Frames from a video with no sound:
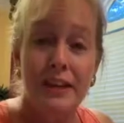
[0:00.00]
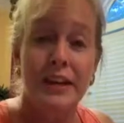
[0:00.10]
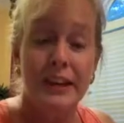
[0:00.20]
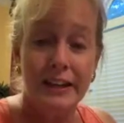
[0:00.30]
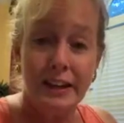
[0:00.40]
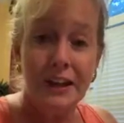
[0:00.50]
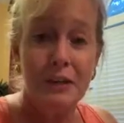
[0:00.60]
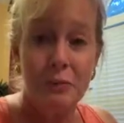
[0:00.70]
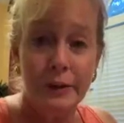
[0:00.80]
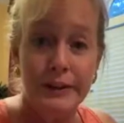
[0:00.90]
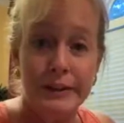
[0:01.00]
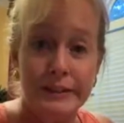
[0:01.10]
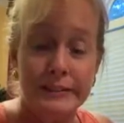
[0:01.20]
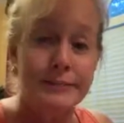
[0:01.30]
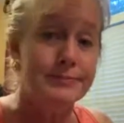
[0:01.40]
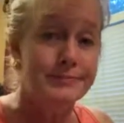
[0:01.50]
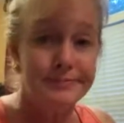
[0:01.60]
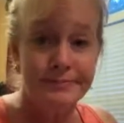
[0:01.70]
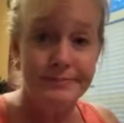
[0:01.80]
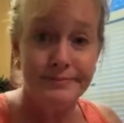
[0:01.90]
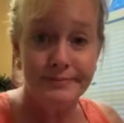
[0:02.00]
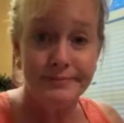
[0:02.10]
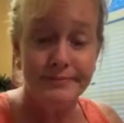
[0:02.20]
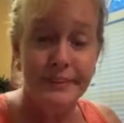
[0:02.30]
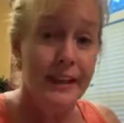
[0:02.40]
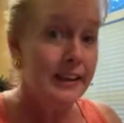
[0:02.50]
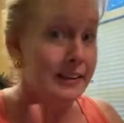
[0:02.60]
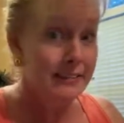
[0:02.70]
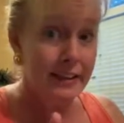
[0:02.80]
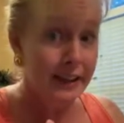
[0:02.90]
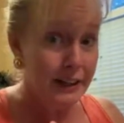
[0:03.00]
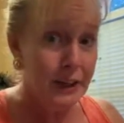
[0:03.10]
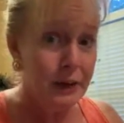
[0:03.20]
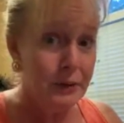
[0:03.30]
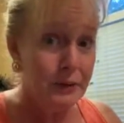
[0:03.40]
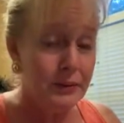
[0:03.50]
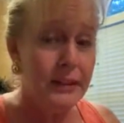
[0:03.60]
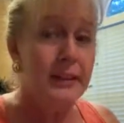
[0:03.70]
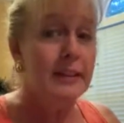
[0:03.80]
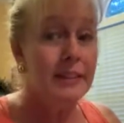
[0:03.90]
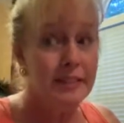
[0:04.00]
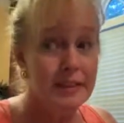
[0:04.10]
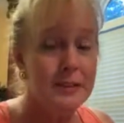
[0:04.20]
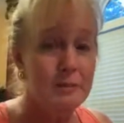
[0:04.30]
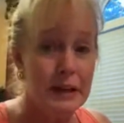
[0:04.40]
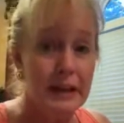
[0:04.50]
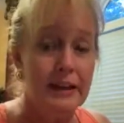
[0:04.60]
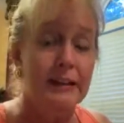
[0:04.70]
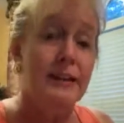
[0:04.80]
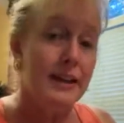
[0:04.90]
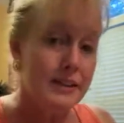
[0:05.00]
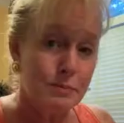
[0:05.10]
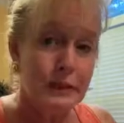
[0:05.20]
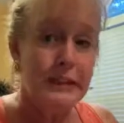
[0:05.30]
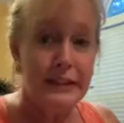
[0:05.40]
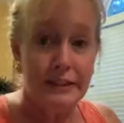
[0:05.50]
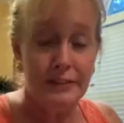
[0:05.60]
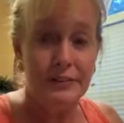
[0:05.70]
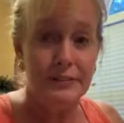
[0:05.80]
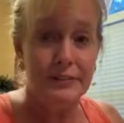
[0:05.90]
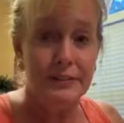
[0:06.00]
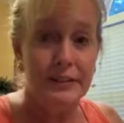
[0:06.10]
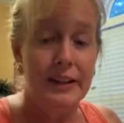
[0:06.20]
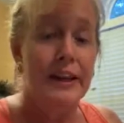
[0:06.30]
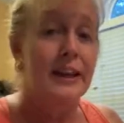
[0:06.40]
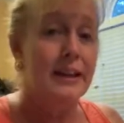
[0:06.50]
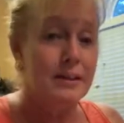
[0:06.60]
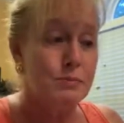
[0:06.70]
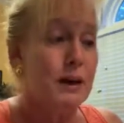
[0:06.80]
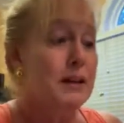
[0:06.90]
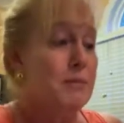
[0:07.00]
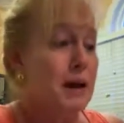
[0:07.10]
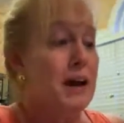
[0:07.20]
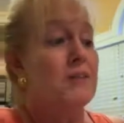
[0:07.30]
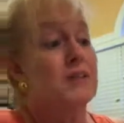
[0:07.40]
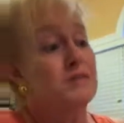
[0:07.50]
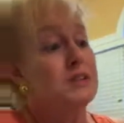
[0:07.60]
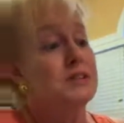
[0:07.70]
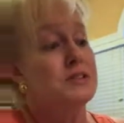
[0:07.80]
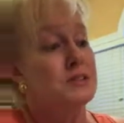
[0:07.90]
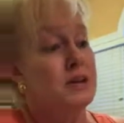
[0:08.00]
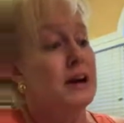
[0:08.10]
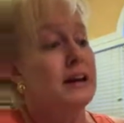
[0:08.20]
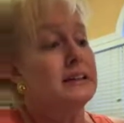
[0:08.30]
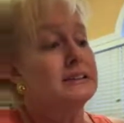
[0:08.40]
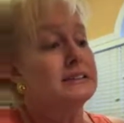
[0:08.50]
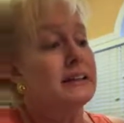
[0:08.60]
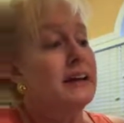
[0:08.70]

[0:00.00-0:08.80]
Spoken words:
In other words, take note, this man has been healed, and it is by the power of Jesus Christ.